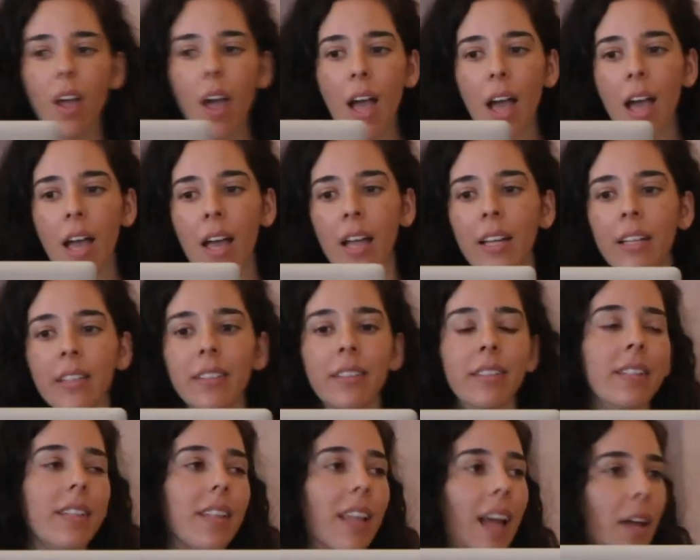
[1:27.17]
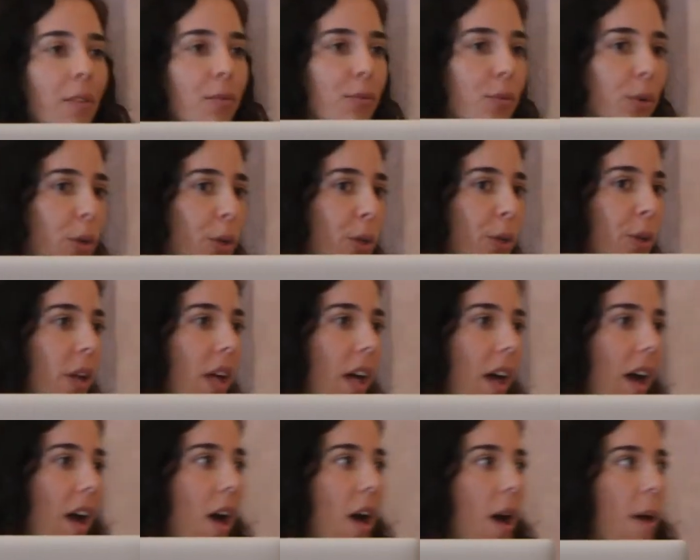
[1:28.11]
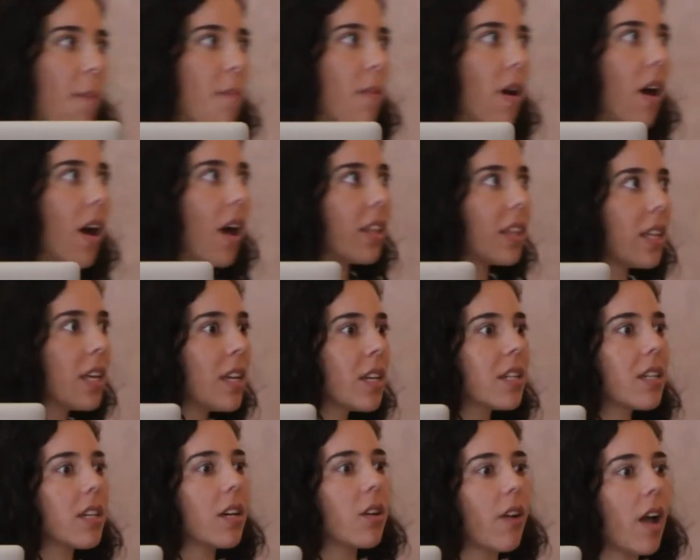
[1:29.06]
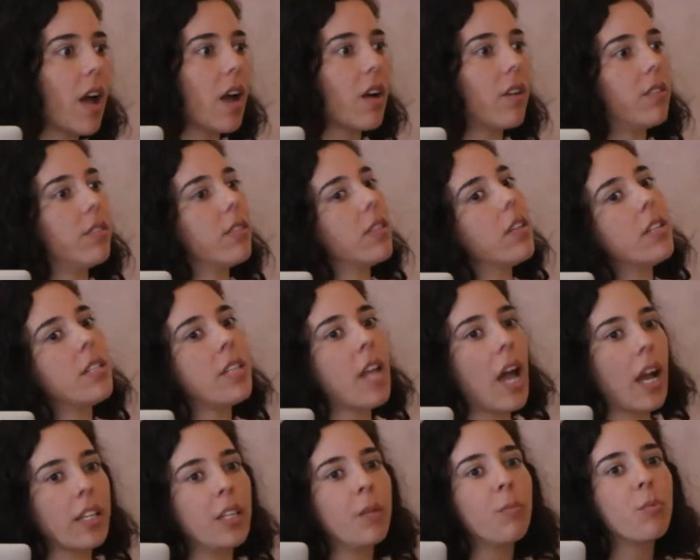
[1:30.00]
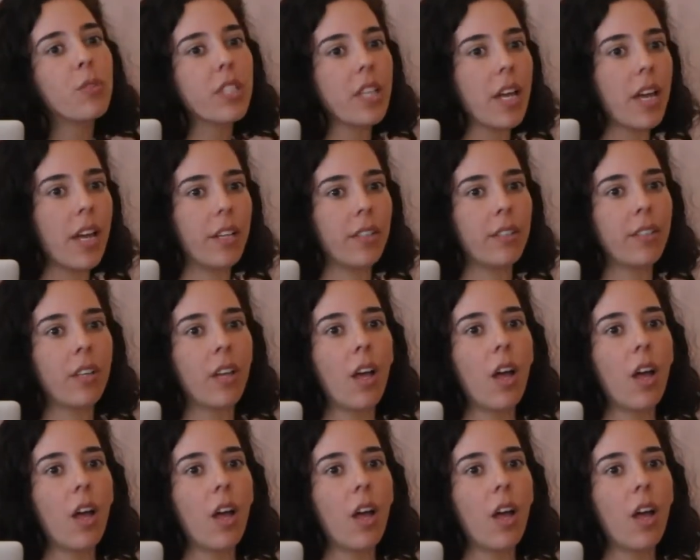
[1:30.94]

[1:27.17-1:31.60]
And LIFO, I think around 90%